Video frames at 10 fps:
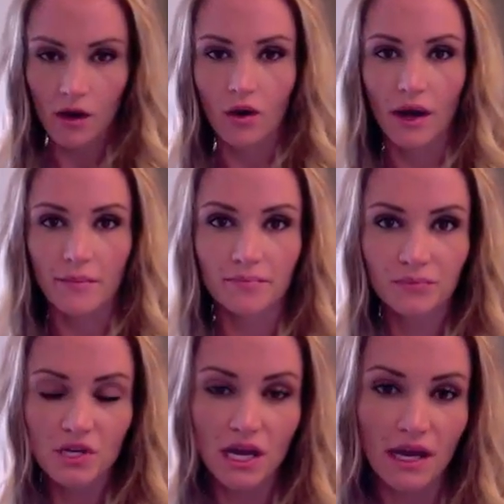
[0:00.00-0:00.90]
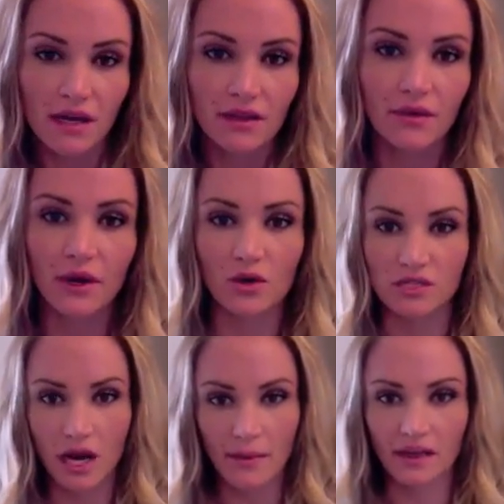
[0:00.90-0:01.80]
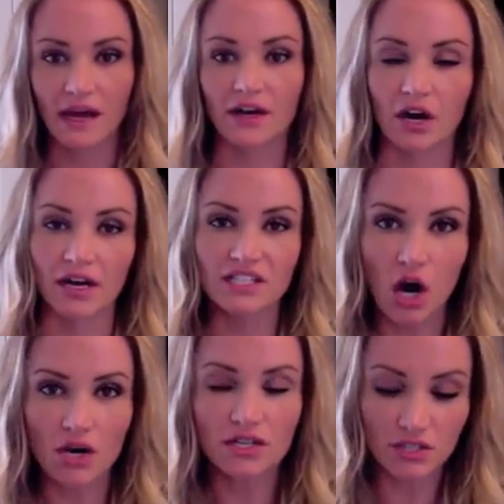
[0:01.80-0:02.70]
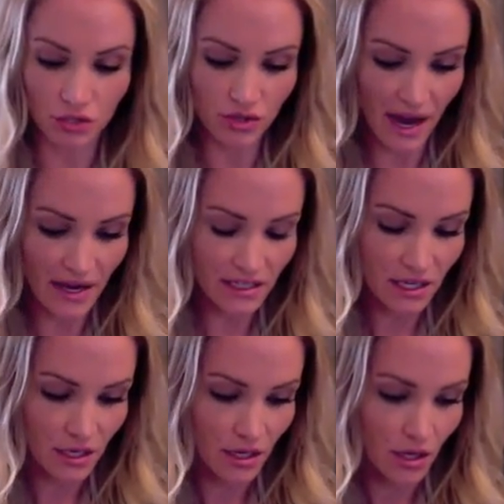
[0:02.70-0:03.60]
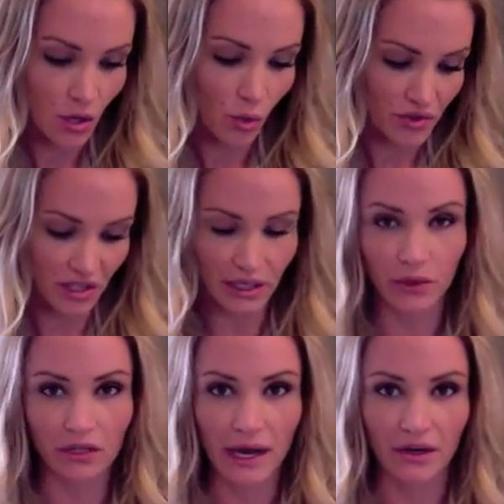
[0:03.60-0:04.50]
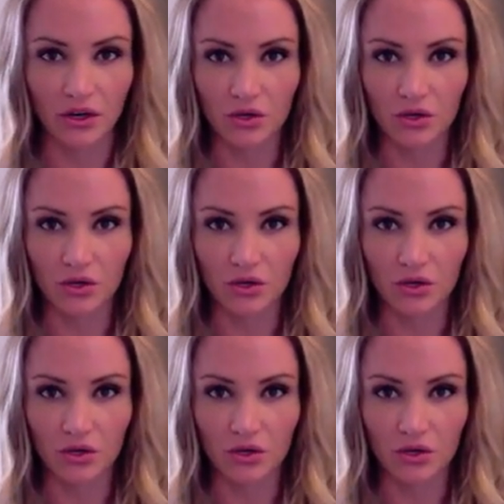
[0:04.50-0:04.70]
Okay. There we go. So I got my liner on. It's hard to do that with a liquid liner.